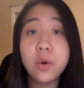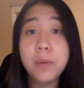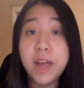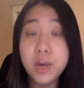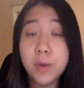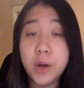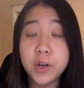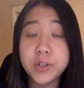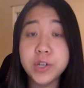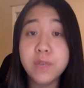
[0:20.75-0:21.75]

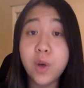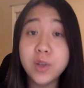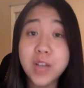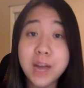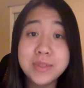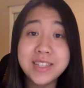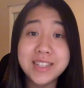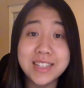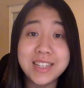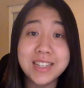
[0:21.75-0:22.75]
biomarkers of Alzheimer's
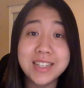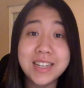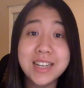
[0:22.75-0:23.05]
disease